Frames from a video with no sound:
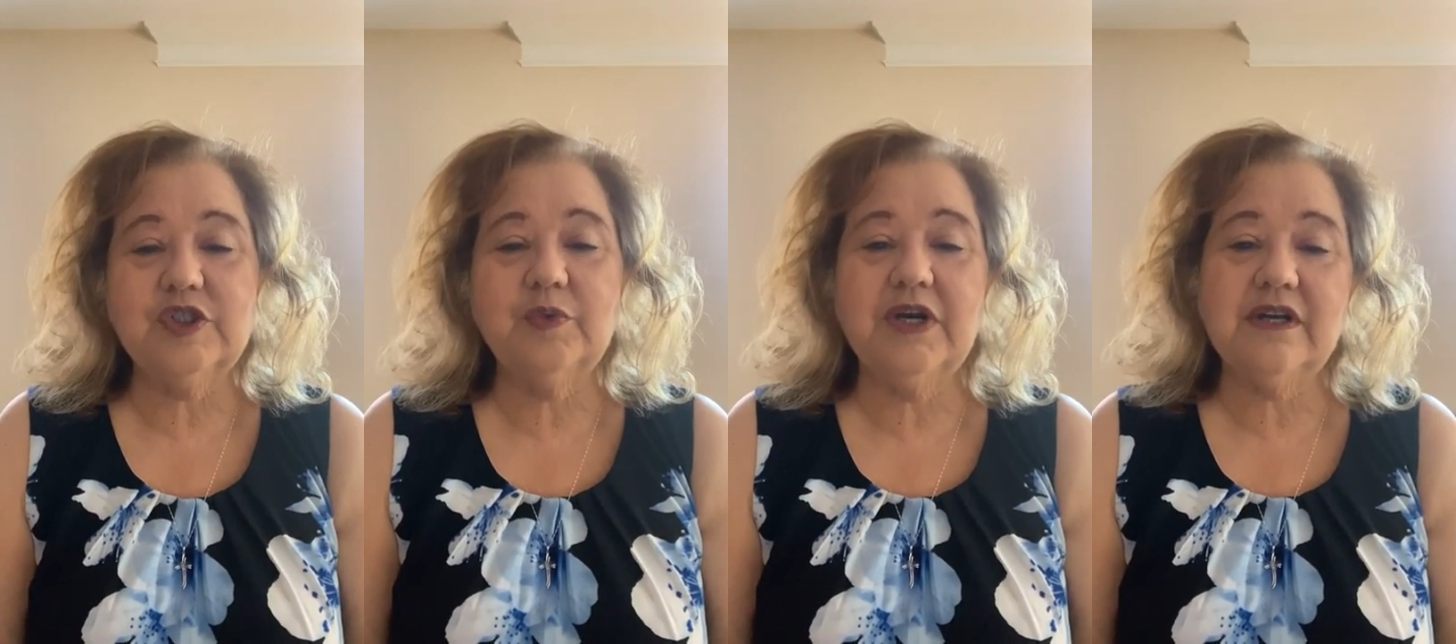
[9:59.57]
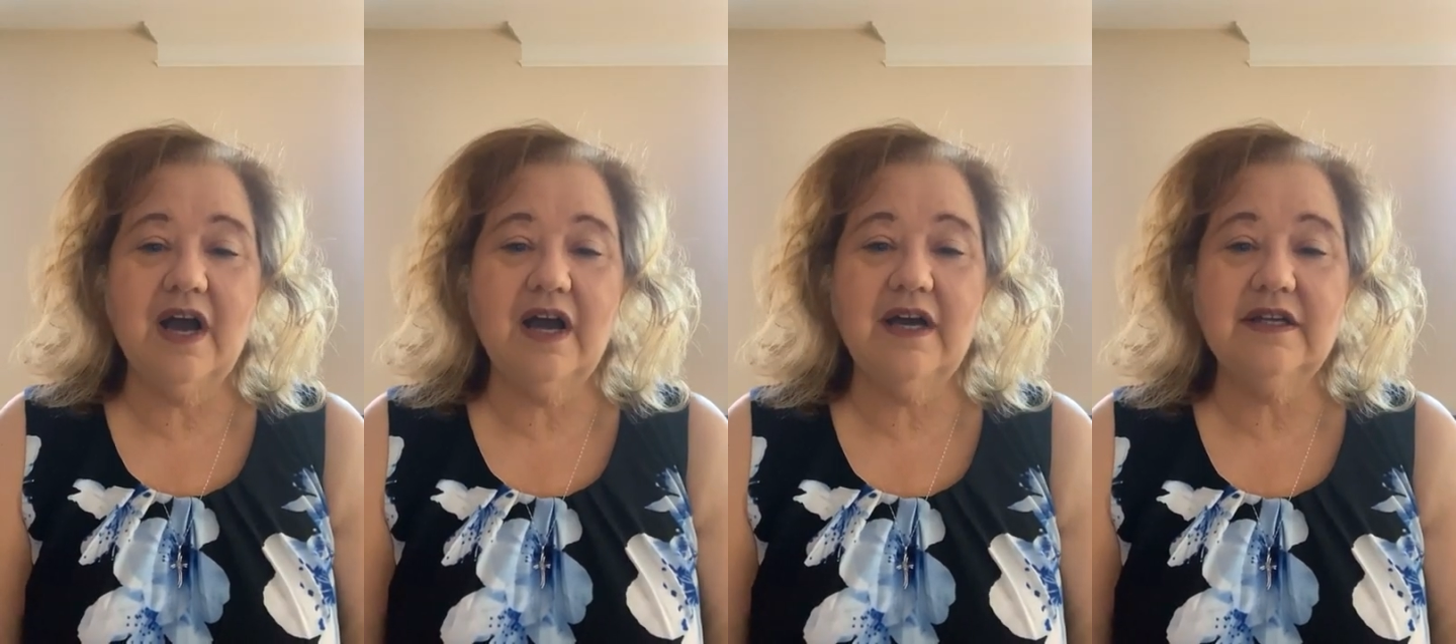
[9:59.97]
to what
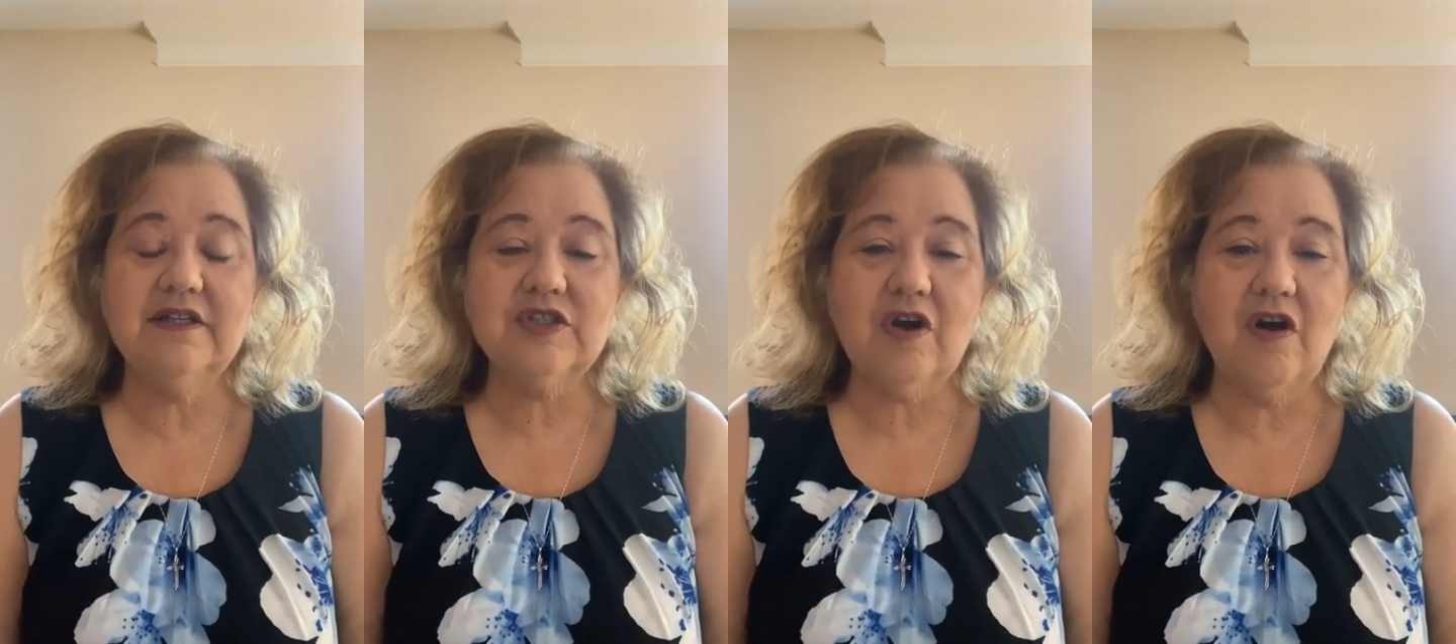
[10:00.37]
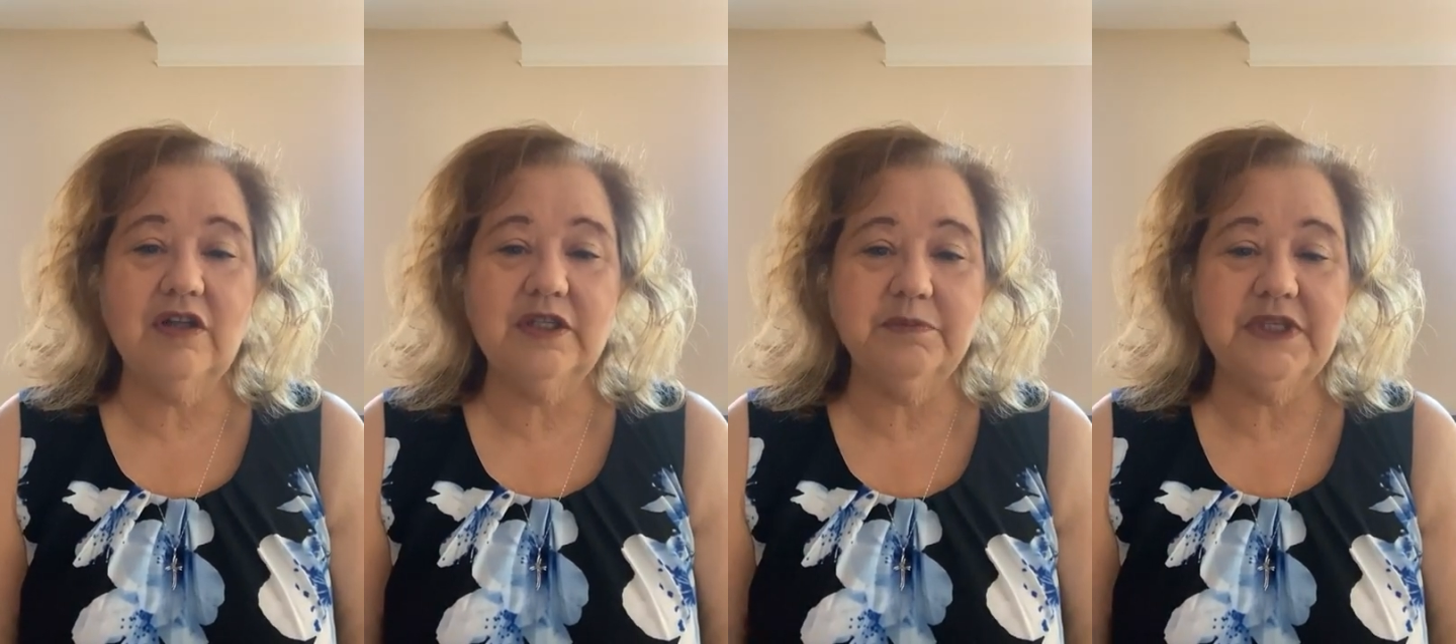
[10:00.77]
God is
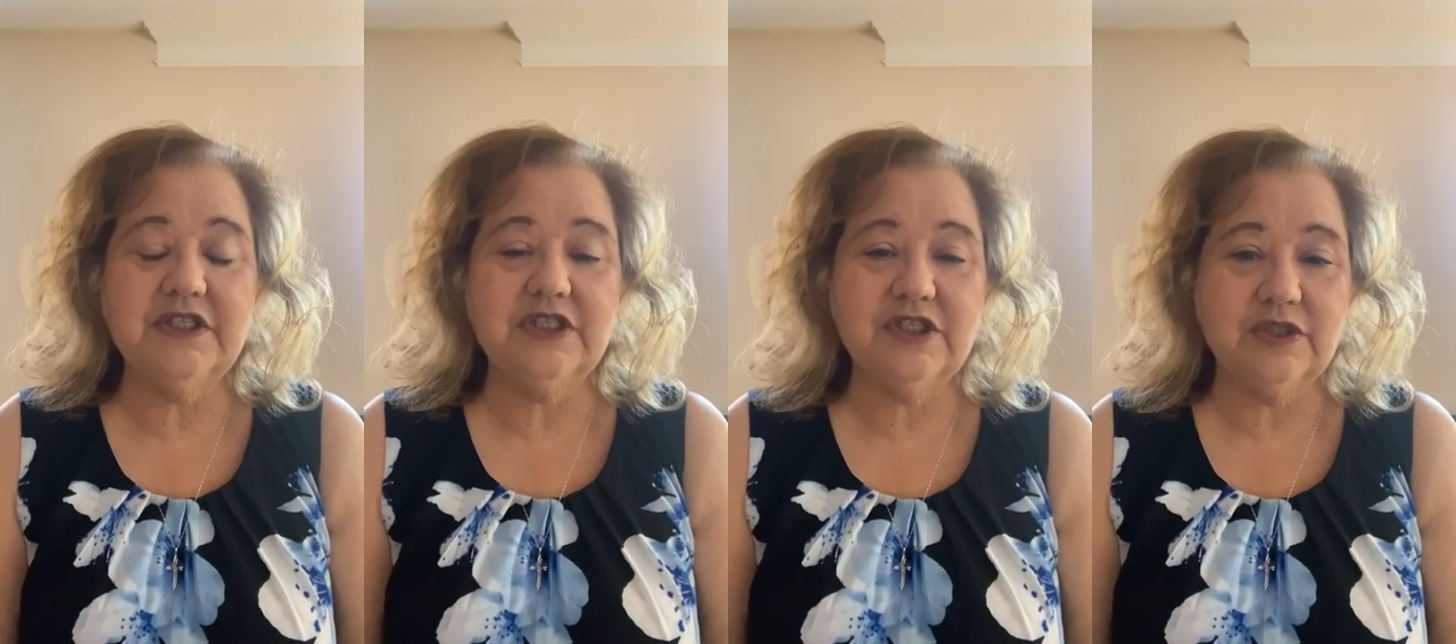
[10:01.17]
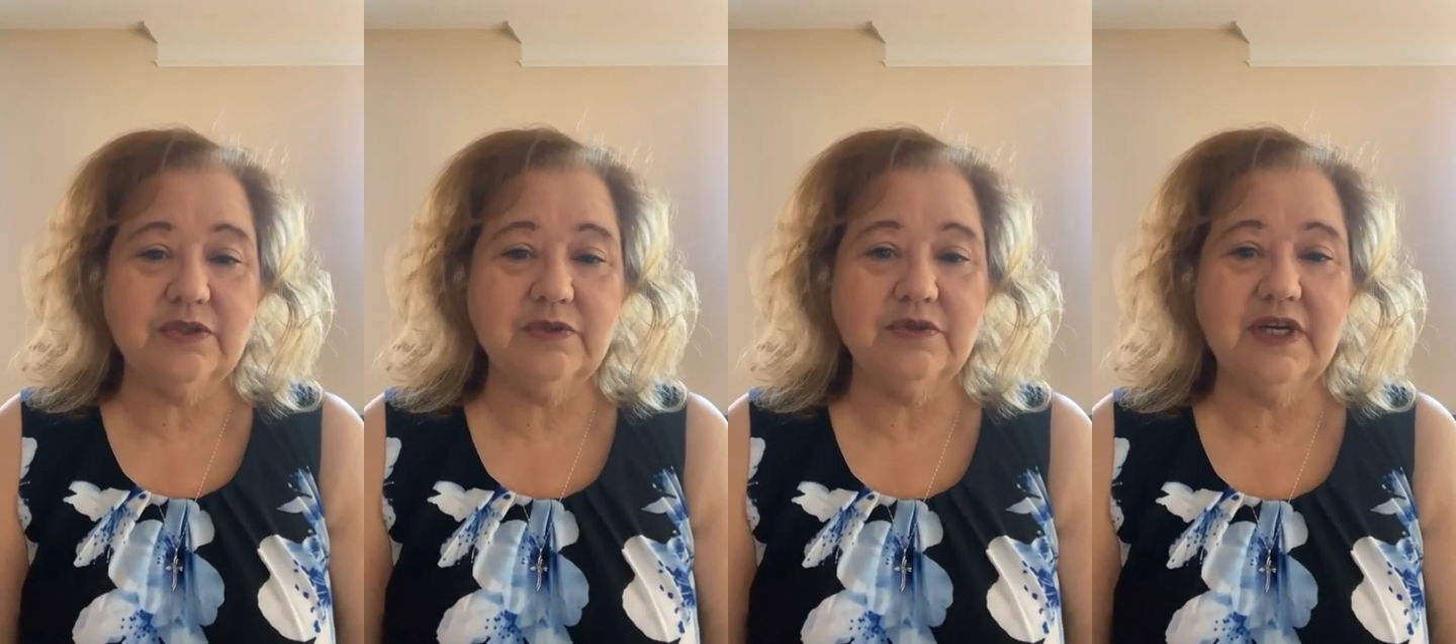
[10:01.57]
calling me to
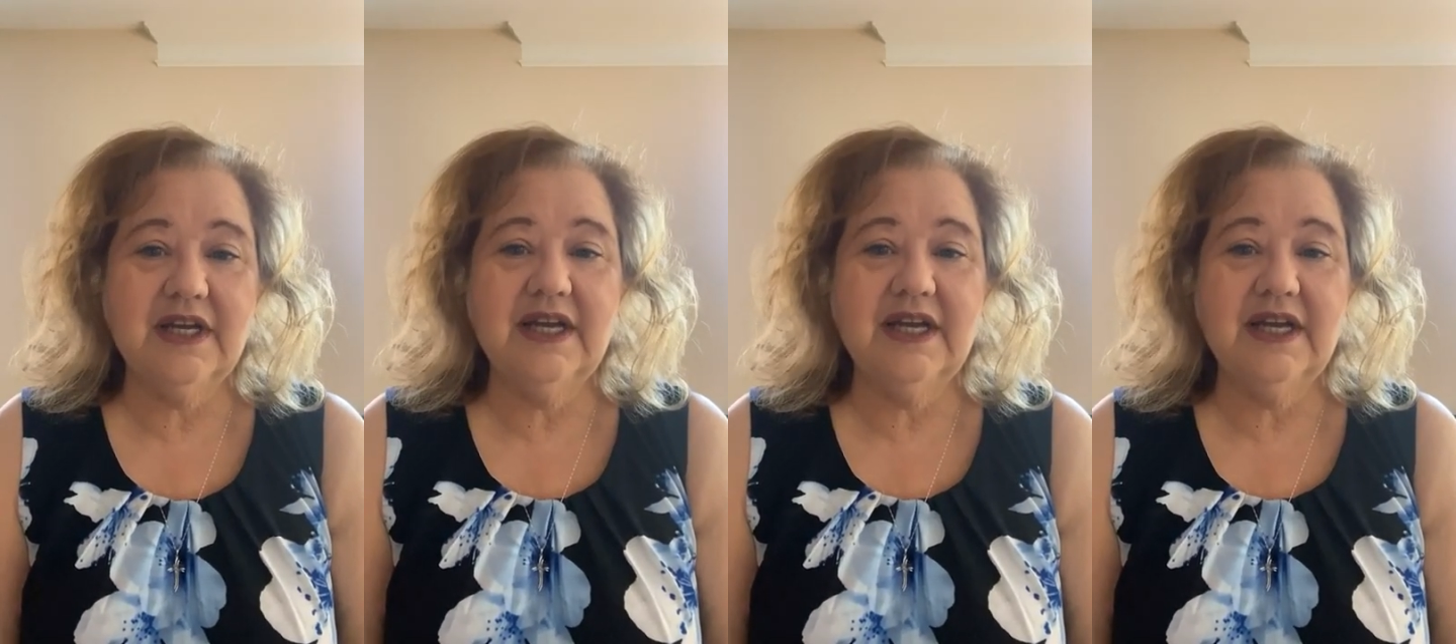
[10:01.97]
do.